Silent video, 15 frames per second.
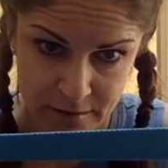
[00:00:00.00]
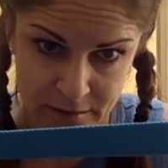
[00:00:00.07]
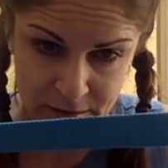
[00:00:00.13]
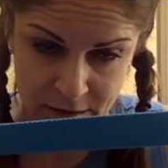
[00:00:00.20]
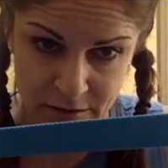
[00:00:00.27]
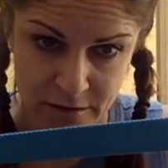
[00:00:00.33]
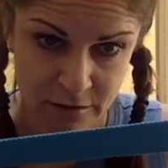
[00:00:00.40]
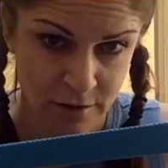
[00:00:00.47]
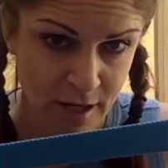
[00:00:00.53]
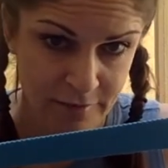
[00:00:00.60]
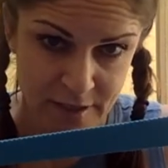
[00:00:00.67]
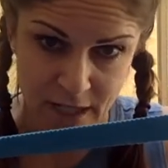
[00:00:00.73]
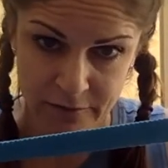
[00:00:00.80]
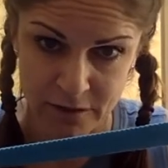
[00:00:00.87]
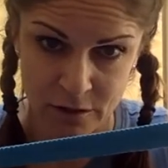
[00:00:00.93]
Now, you don't have
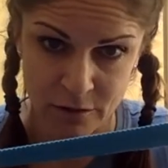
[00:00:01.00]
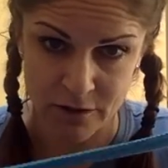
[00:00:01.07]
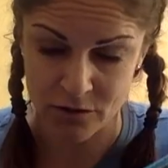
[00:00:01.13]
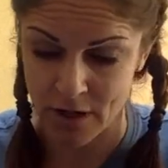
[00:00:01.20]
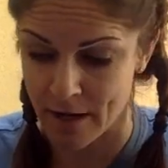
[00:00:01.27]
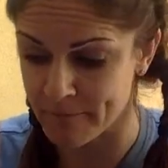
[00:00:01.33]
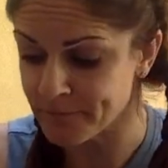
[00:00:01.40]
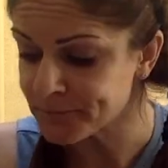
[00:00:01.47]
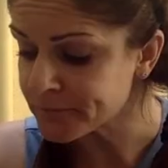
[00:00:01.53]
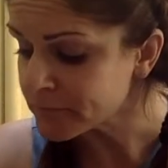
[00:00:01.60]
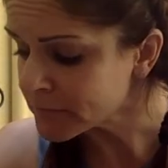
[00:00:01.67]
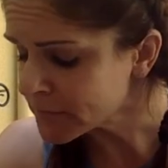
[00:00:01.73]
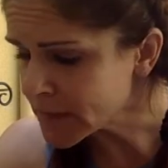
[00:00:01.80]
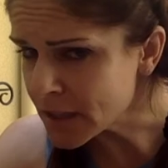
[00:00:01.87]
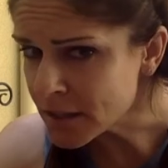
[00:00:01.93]
to have a yoga strap.
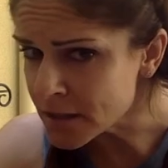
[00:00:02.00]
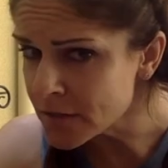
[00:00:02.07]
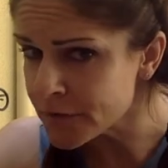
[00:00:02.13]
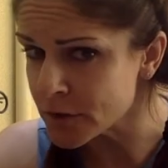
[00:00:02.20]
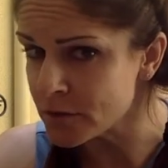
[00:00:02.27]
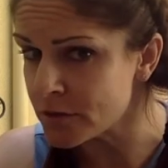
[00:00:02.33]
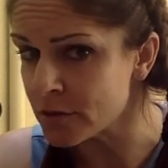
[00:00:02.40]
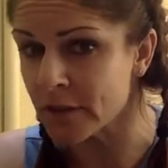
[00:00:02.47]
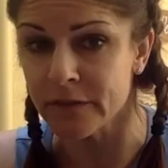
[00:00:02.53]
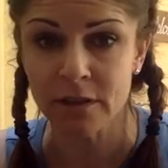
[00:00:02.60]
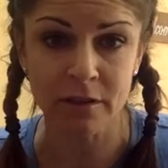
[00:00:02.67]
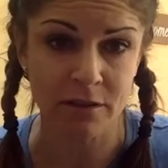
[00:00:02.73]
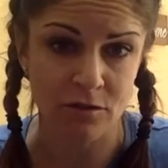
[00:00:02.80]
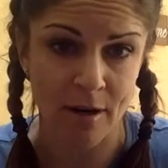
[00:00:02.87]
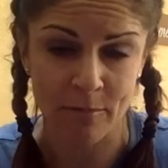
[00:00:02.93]
If you do have a
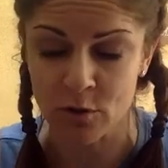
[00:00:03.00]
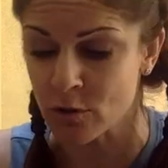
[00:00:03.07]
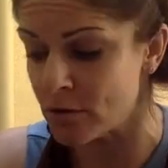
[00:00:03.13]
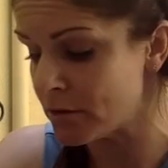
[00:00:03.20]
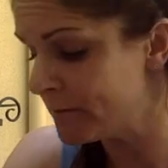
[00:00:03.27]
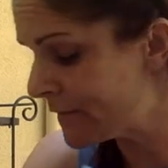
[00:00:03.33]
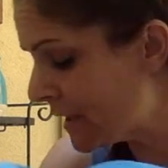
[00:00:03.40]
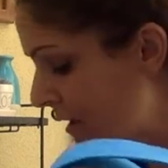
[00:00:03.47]
yoga strap, cool.